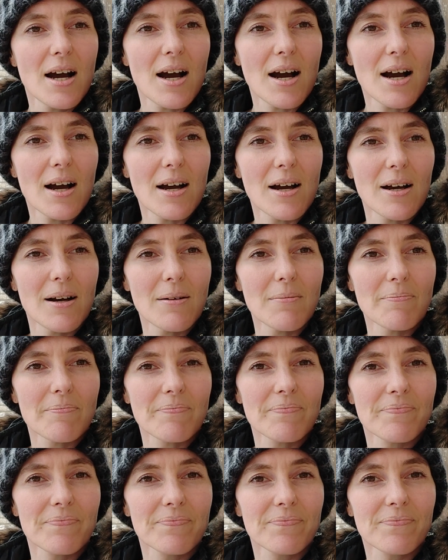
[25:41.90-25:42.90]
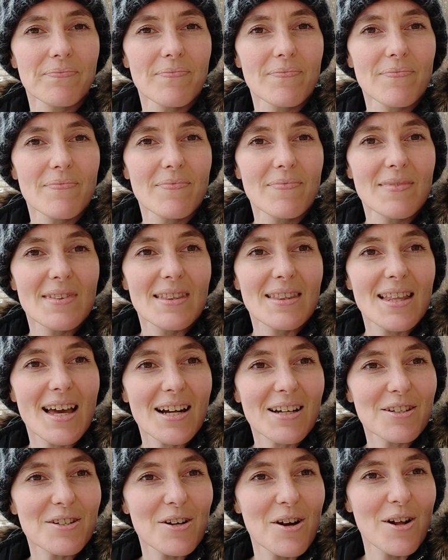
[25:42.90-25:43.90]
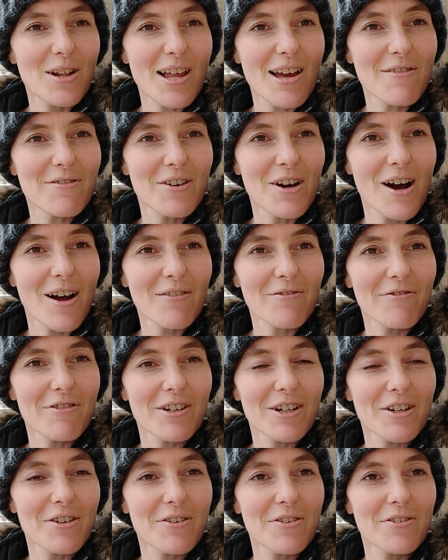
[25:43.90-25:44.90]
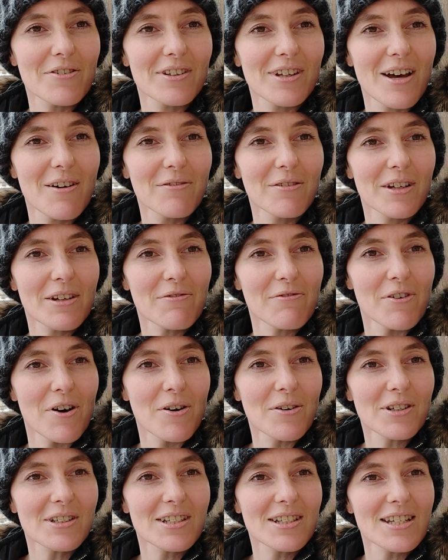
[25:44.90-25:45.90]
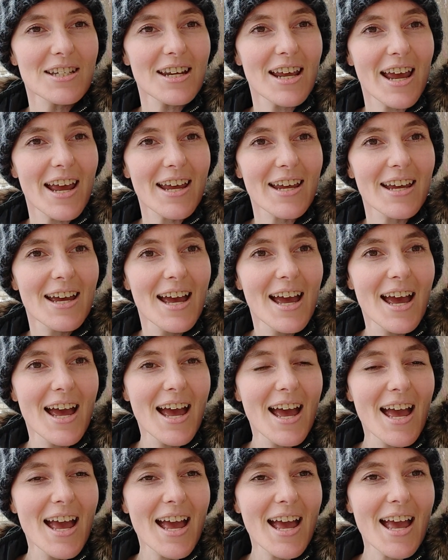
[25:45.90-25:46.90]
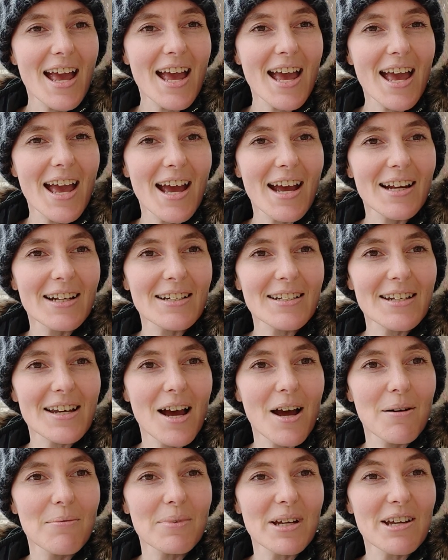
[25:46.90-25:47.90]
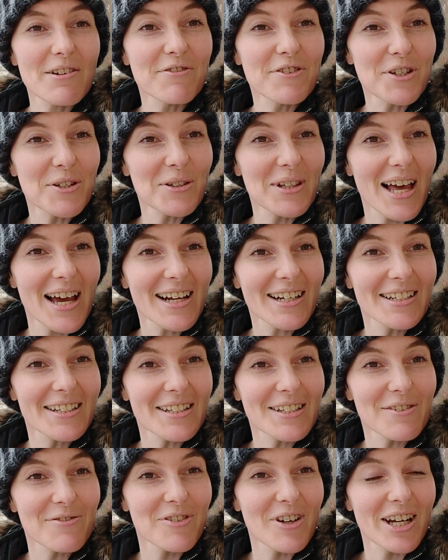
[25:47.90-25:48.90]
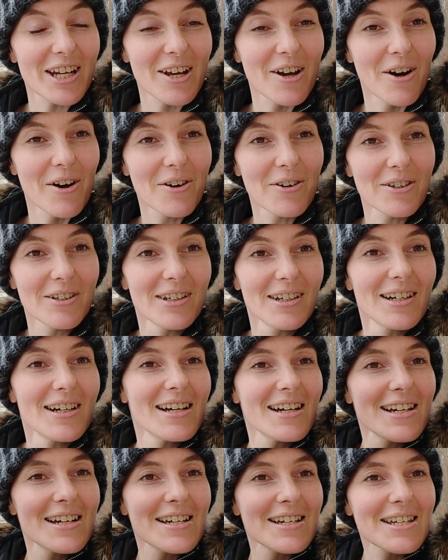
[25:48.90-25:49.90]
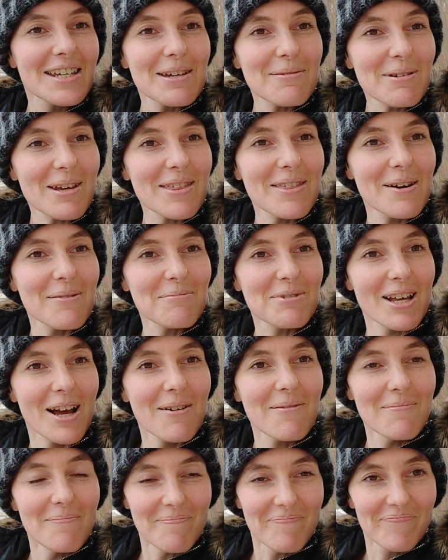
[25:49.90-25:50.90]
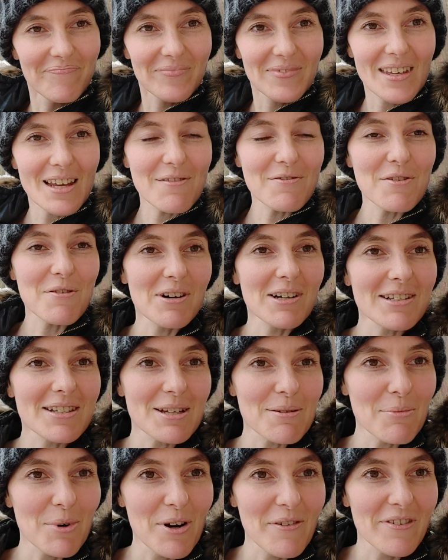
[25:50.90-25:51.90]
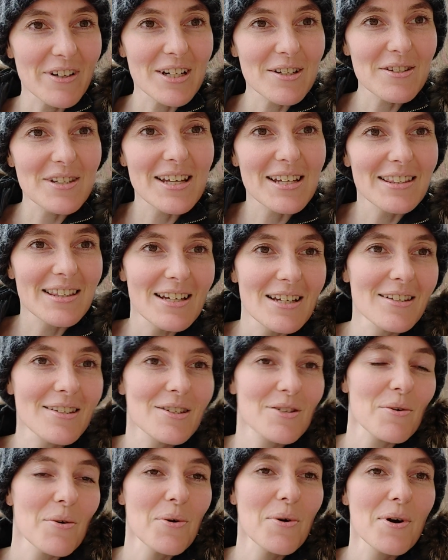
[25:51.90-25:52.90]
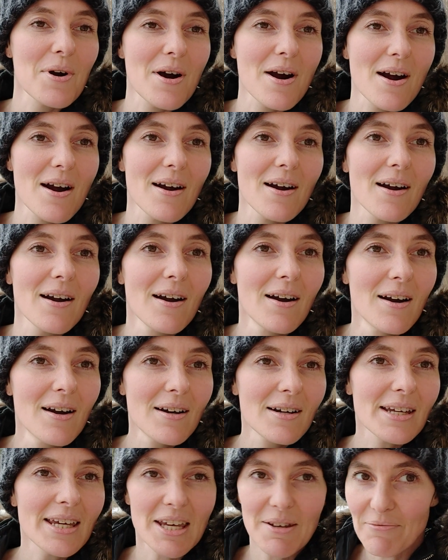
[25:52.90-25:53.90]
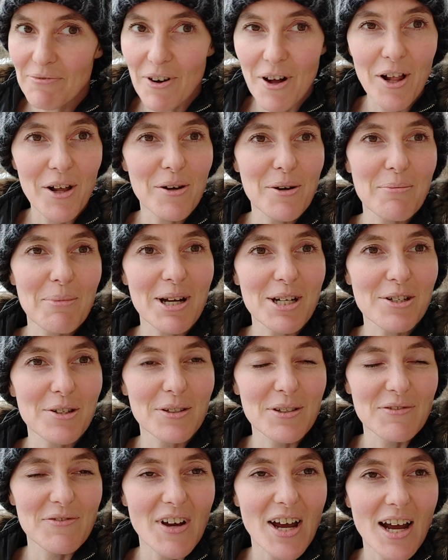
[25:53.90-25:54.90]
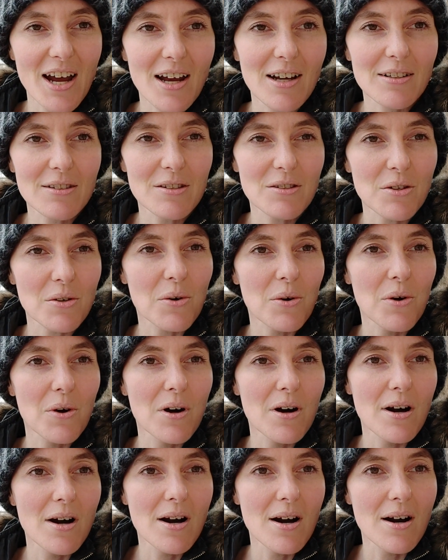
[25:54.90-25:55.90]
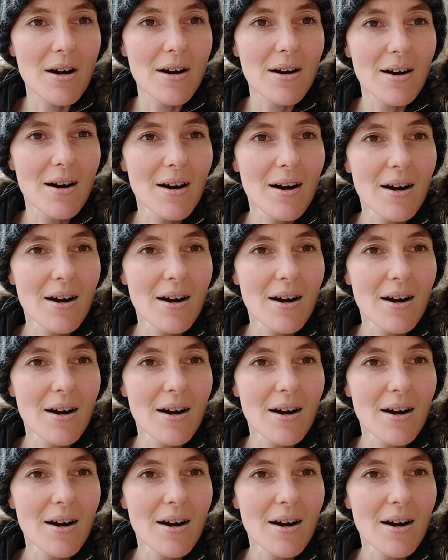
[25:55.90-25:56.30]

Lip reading: that is all I've got for you lovely folks today. And if you liked this video, give me a thumbs up. If you want to see more videos like this, or keep following my juice fast, or